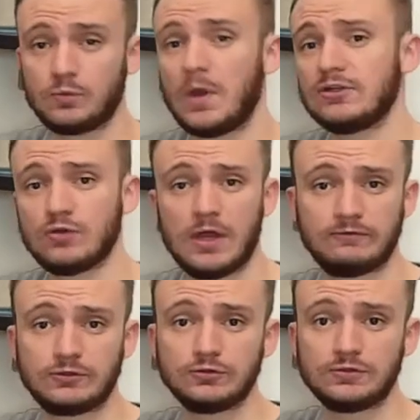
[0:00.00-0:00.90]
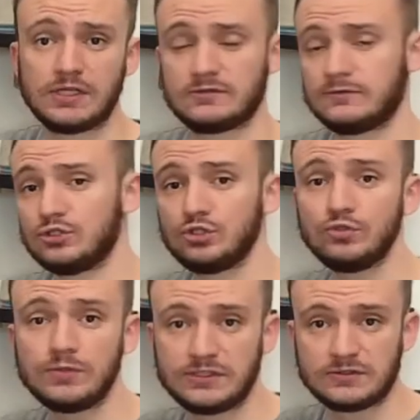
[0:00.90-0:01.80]
Why do you have to do this? For
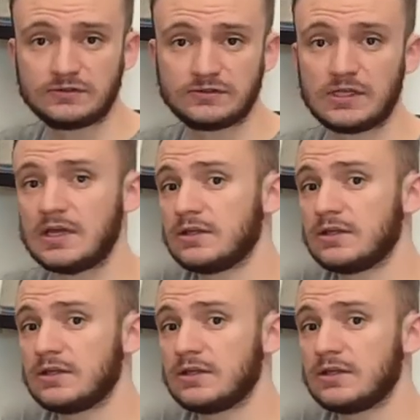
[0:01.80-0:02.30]
two reasons.